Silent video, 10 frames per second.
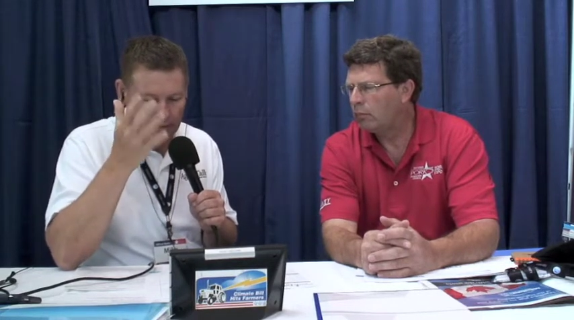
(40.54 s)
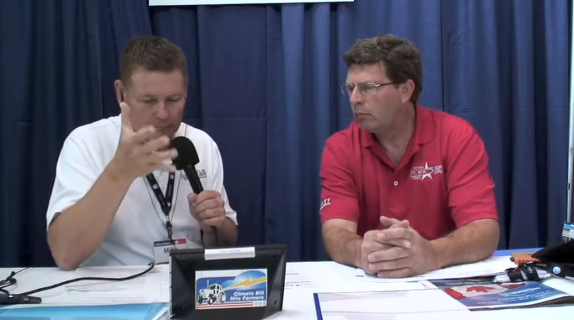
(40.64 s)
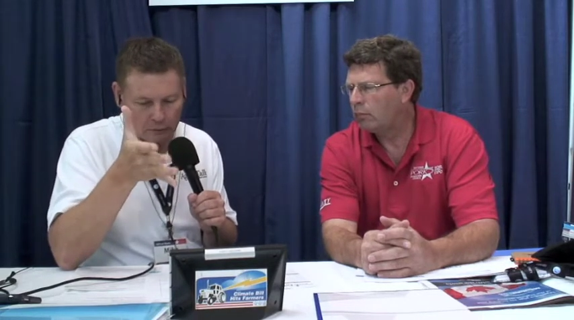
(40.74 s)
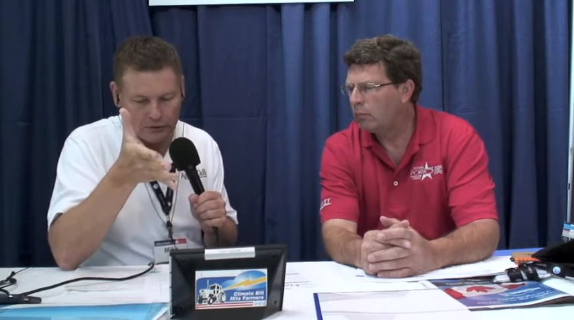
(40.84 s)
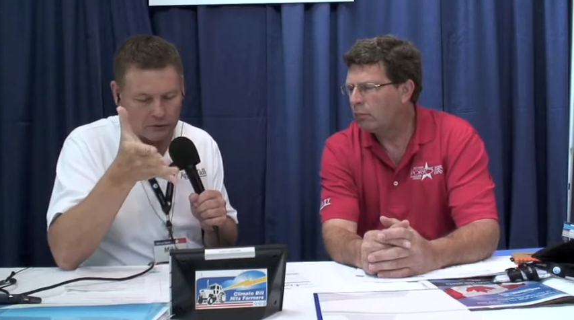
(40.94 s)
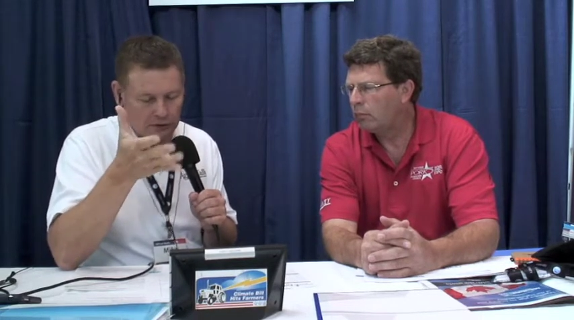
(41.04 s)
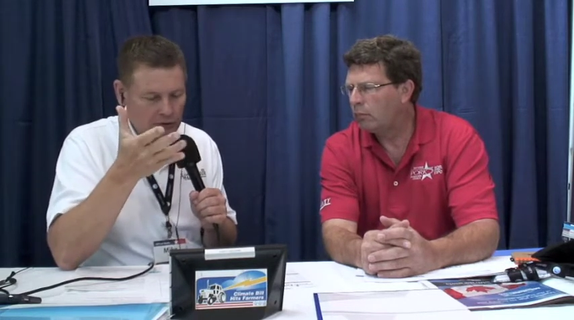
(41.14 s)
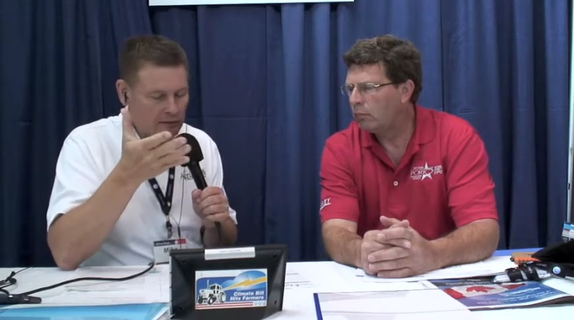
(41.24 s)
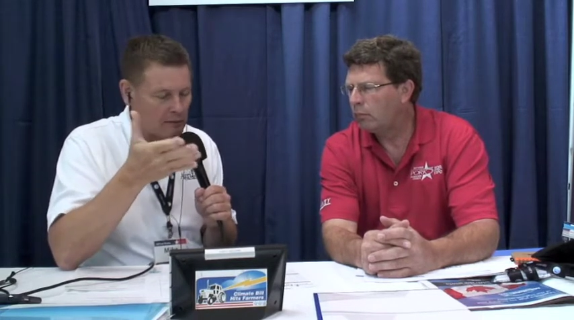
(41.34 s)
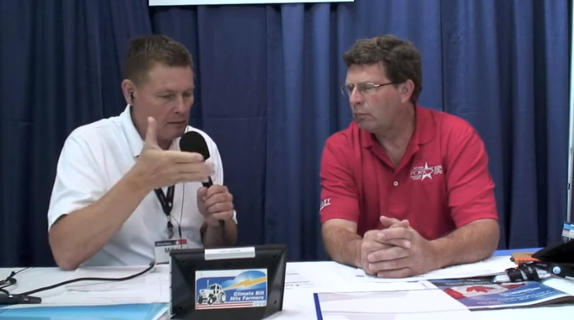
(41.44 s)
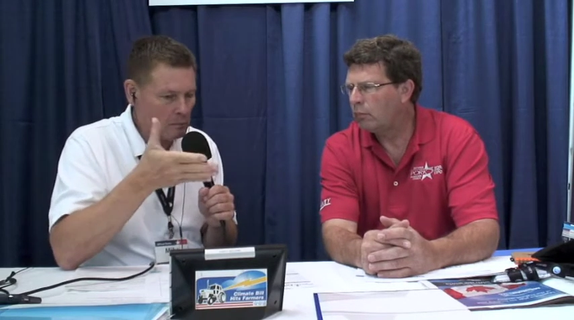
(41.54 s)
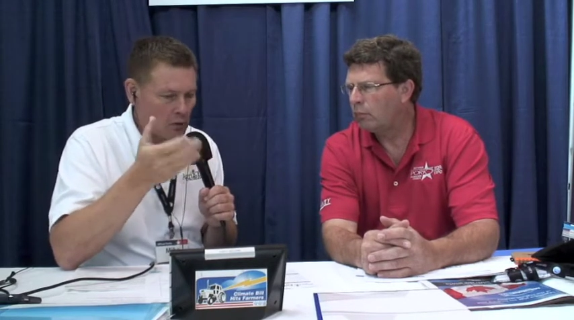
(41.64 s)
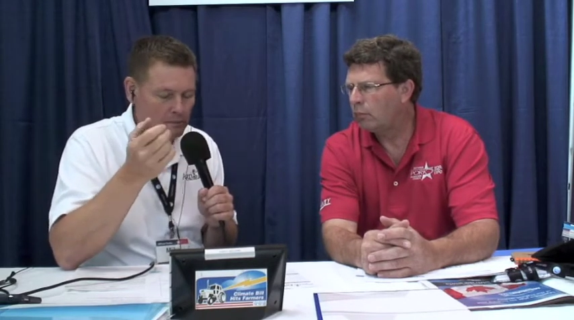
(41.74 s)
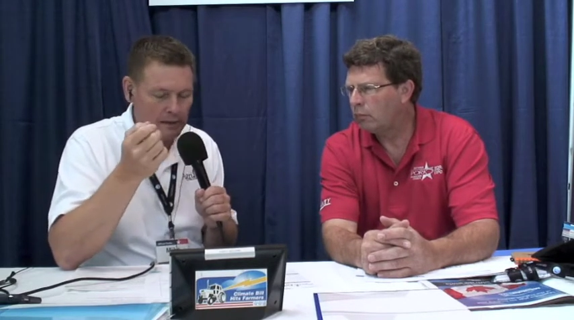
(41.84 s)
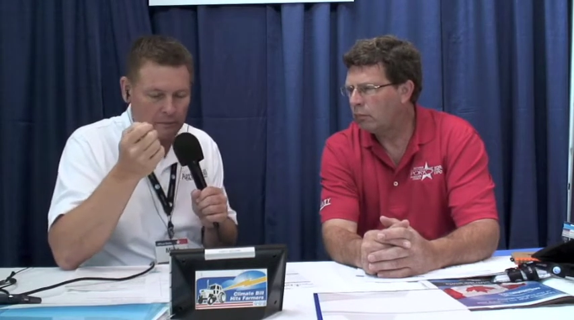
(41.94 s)
Speaker 1: producer and
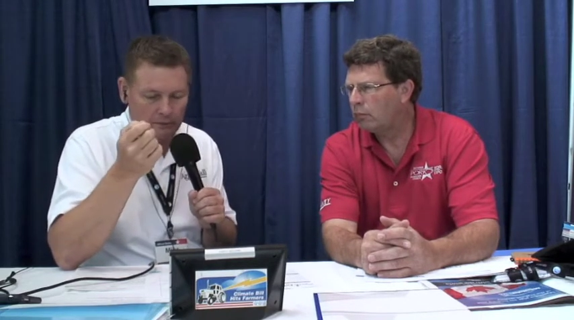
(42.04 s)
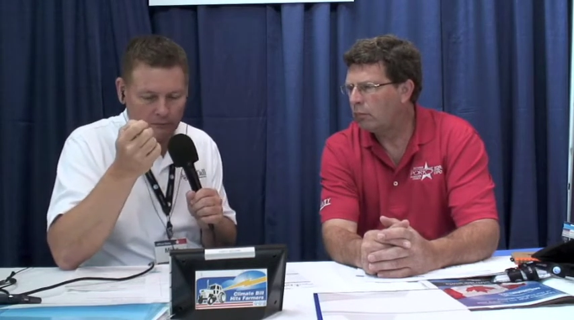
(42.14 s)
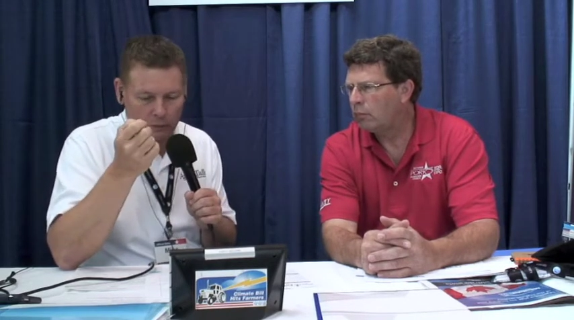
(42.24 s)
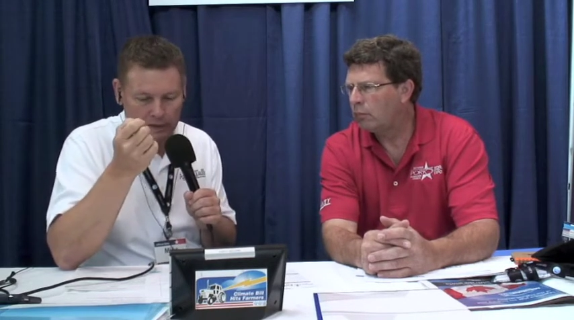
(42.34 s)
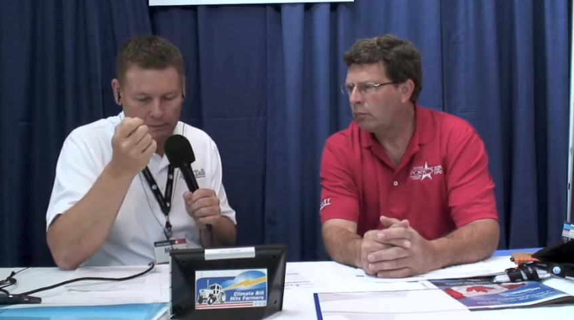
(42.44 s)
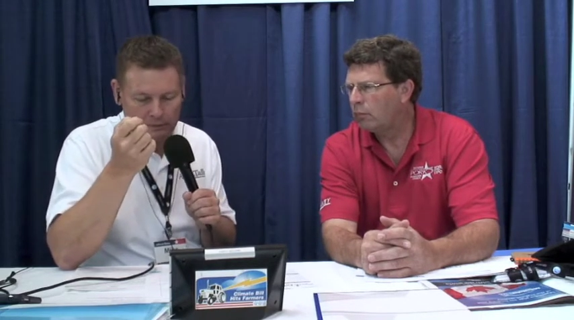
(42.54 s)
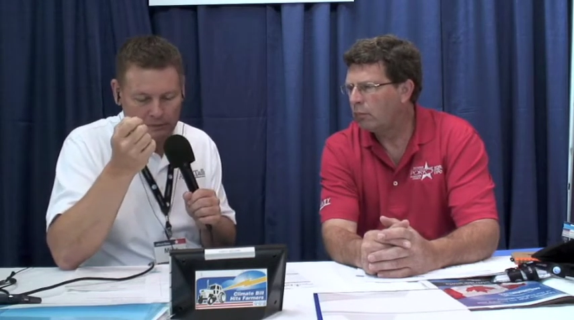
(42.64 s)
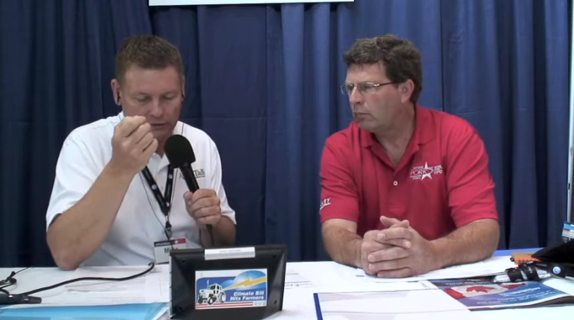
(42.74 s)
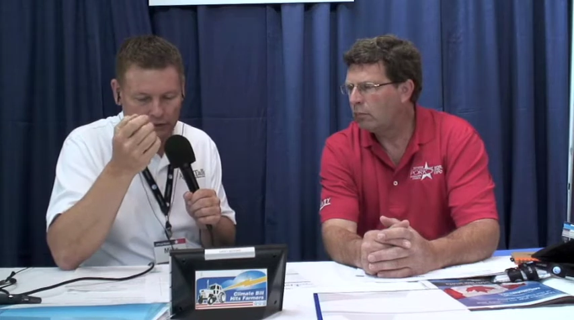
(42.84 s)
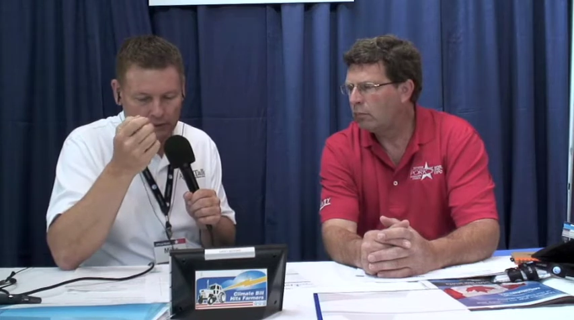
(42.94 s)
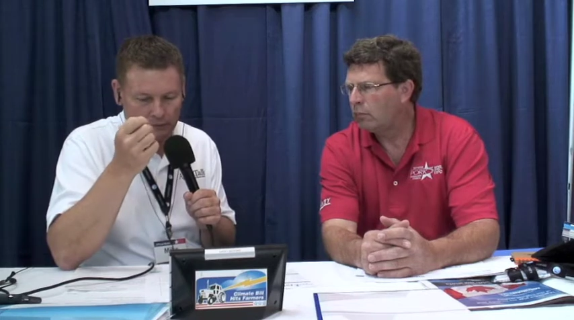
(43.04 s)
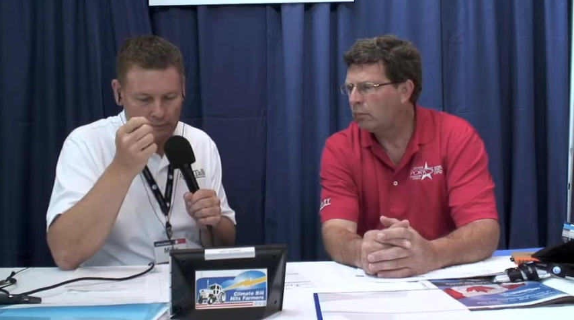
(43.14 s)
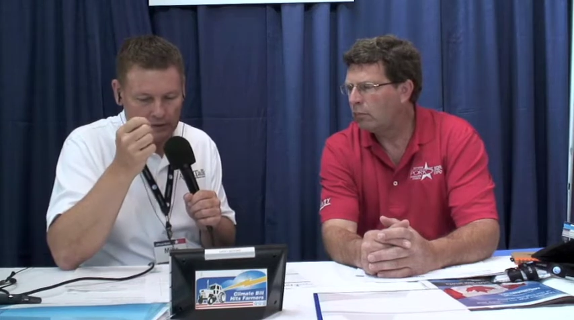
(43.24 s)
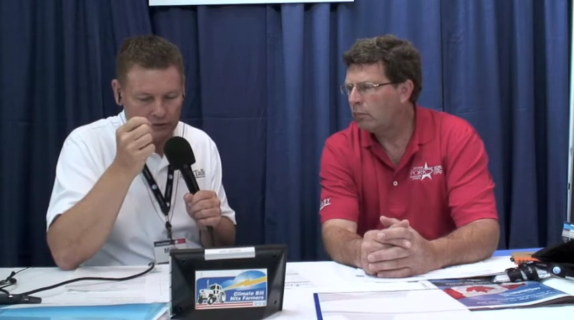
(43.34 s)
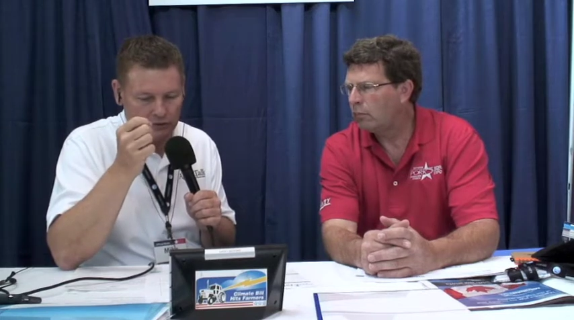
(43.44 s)
board member for NPPC for
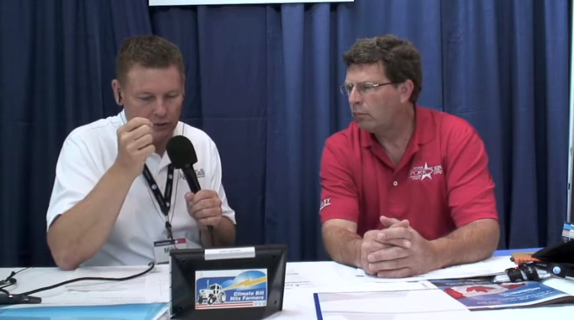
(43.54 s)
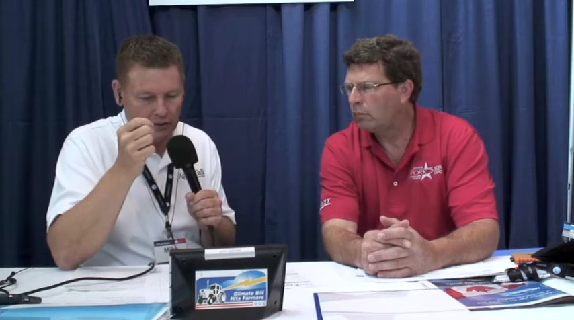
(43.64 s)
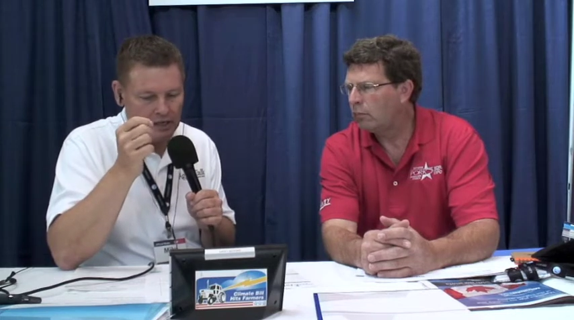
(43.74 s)
Minnesota.